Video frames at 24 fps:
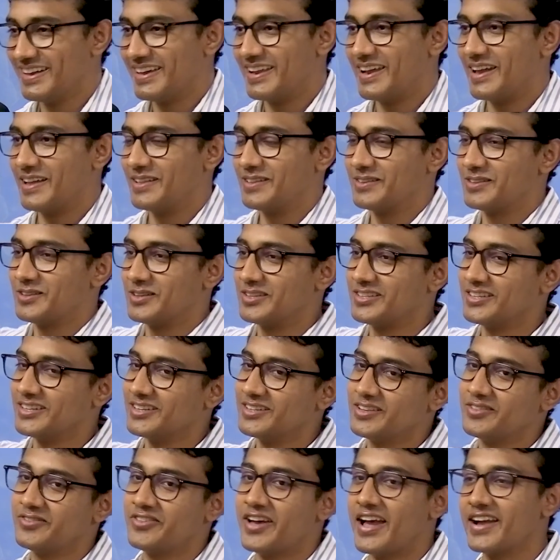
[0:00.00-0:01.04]
Right. So, sir,
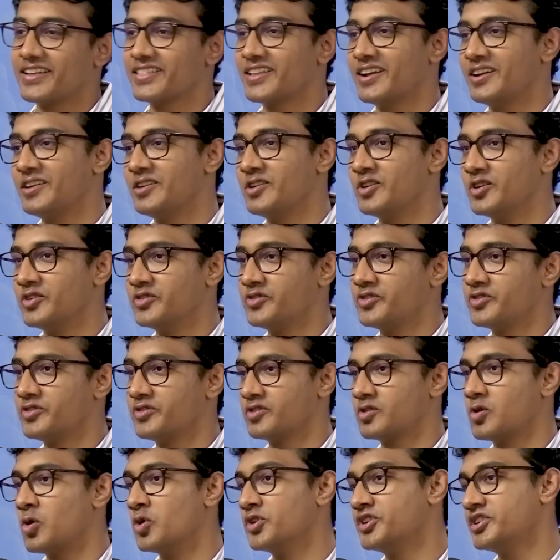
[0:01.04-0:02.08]
the fact that you have
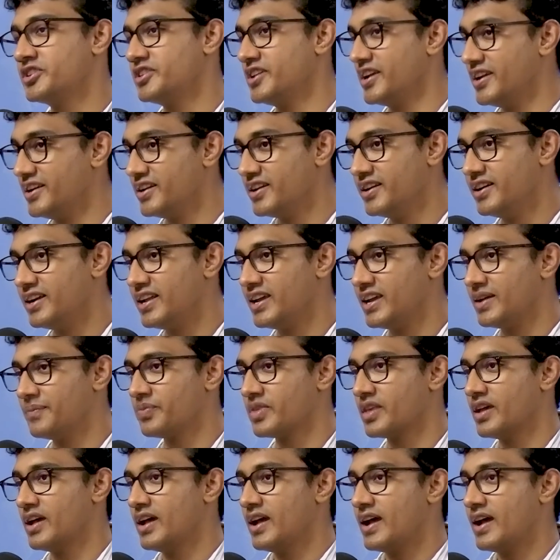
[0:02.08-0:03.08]
coached the Indian team,